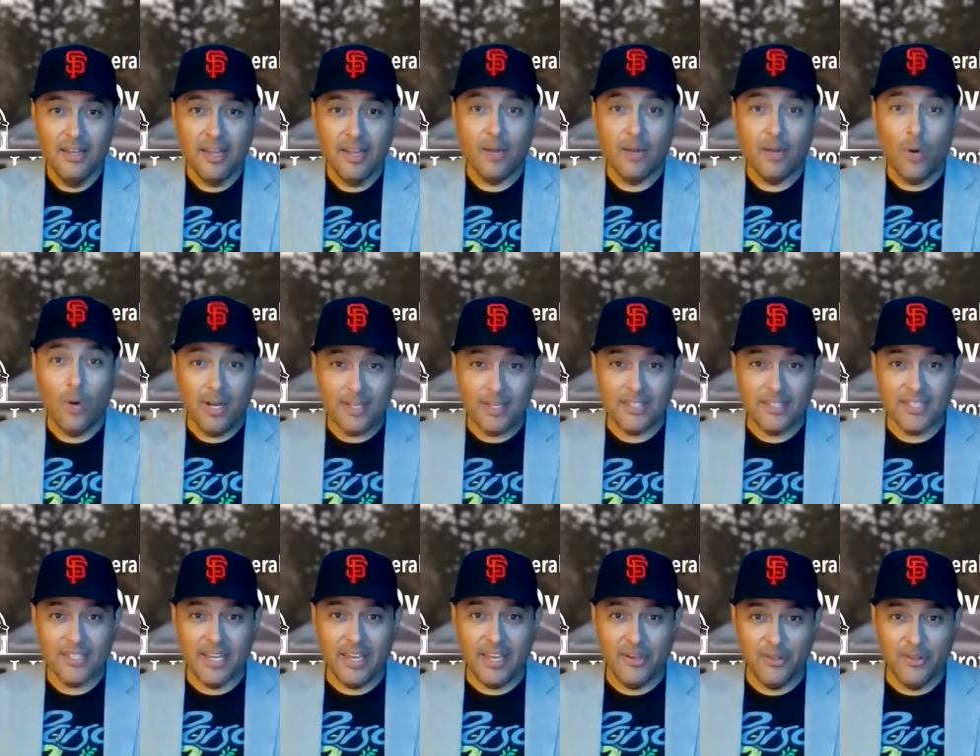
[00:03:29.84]
and want to
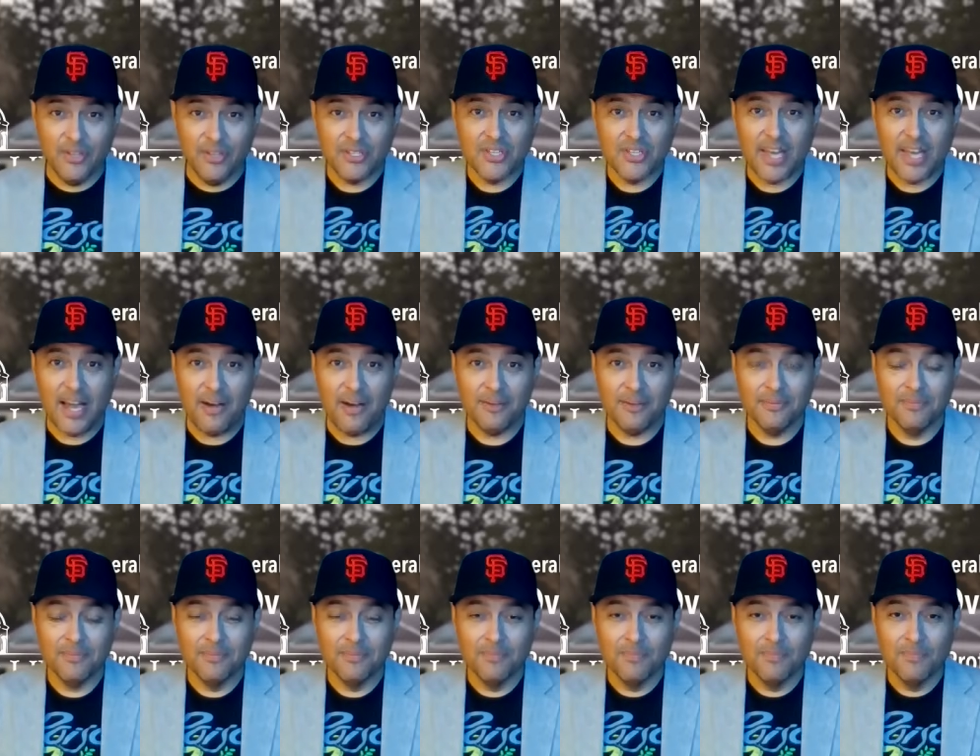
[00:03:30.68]
scale this out.
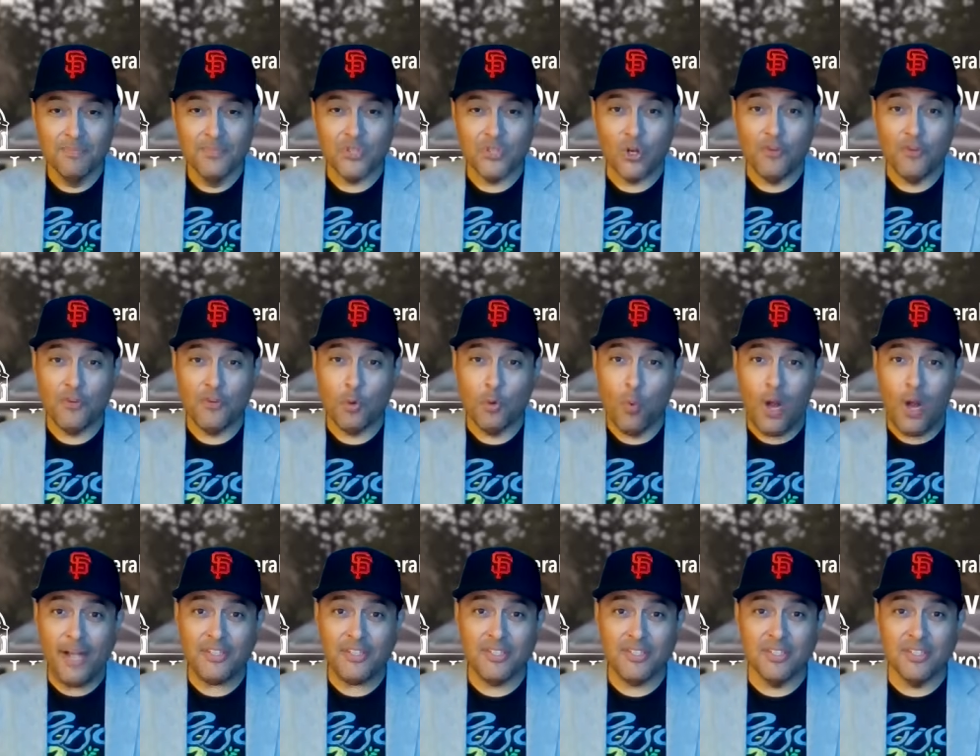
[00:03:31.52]
So if you're
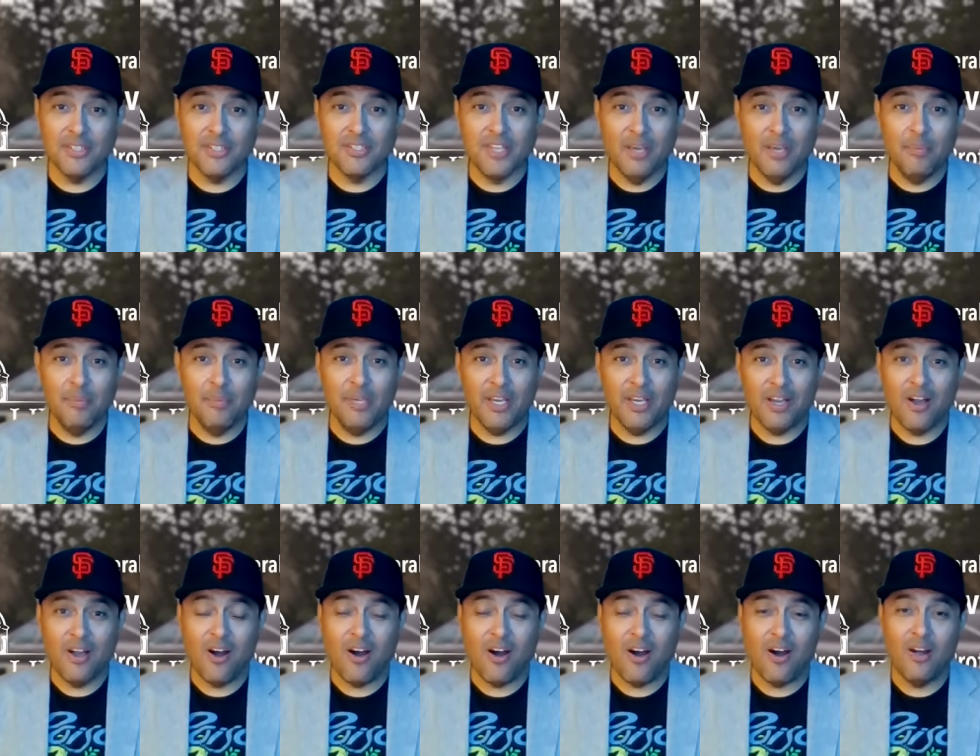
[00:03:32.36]
watching this, give me a
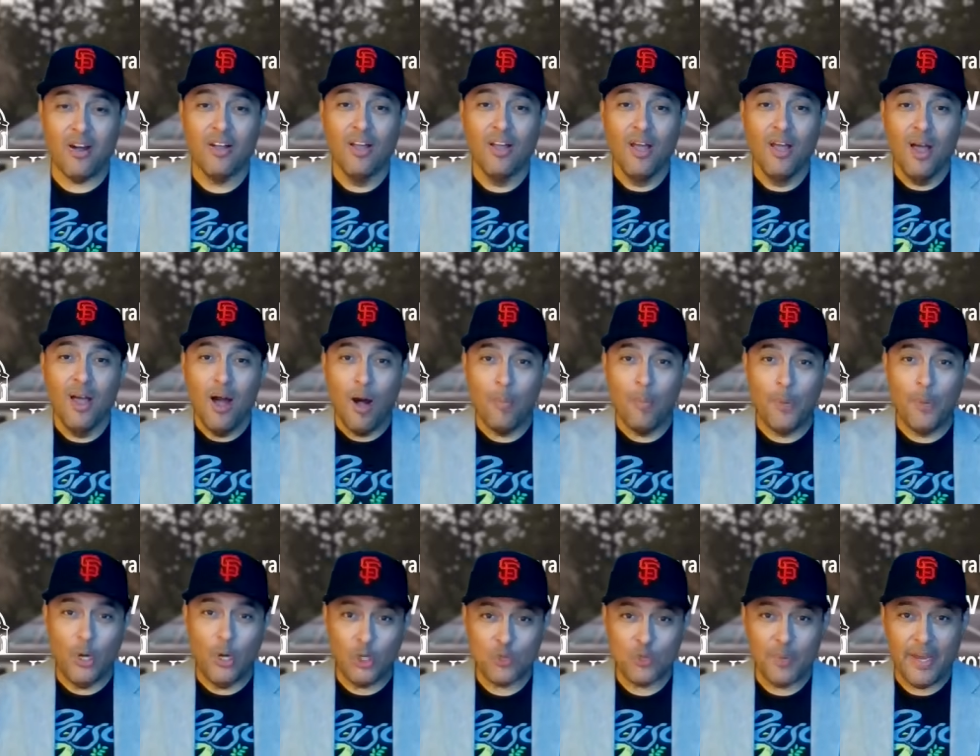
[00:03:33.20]
call. I'll
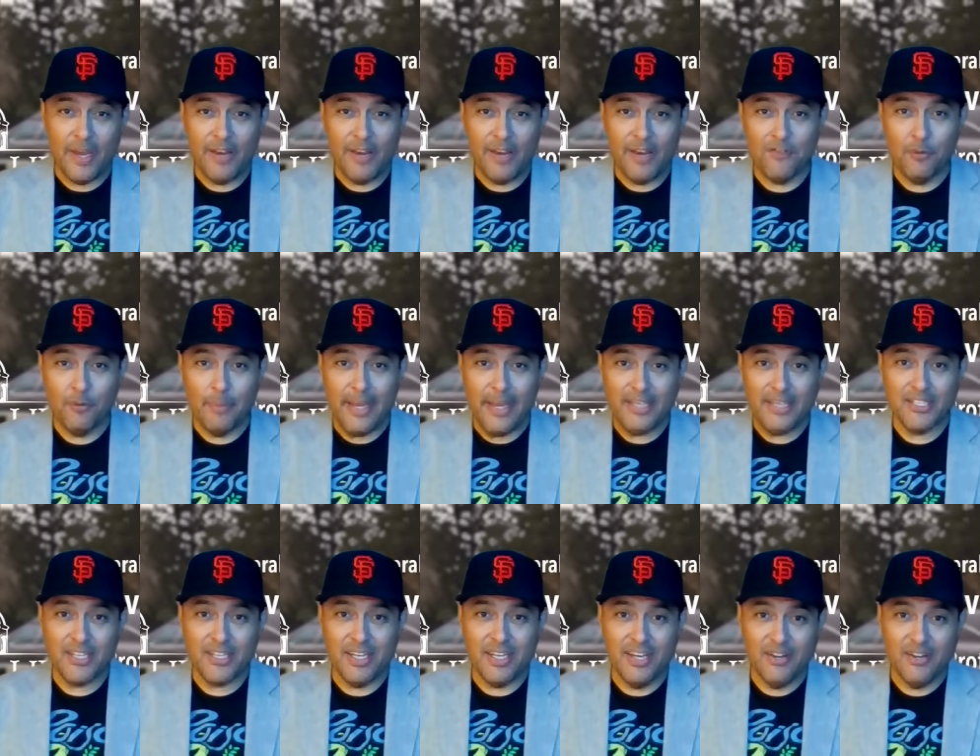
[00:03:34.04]
post my
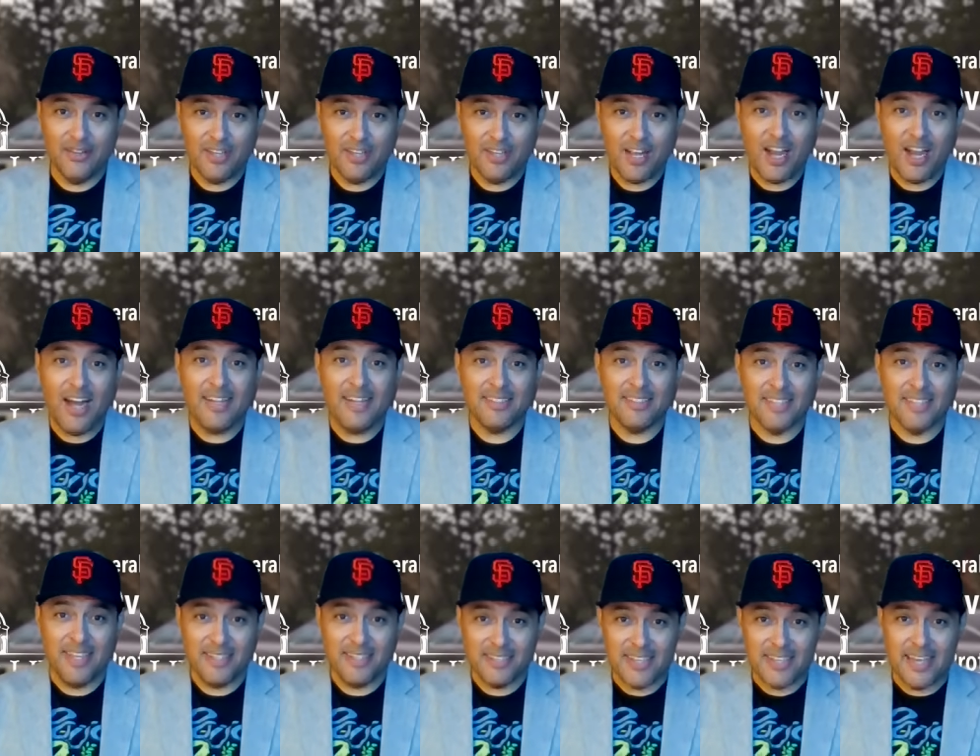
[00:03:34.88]
information here in the
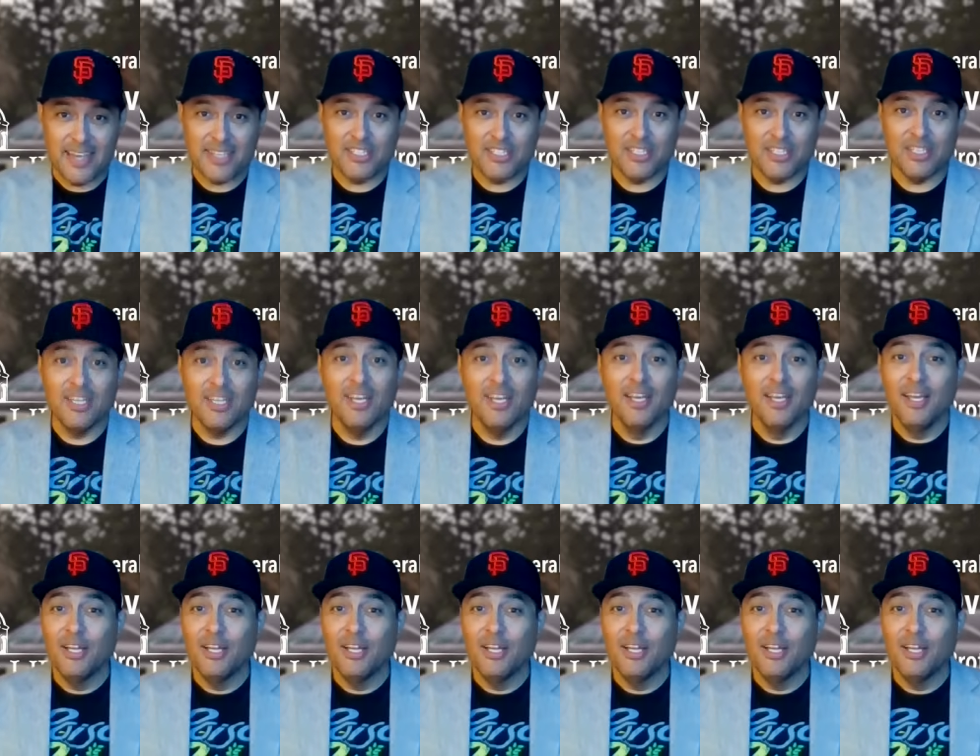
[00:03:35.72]
content section.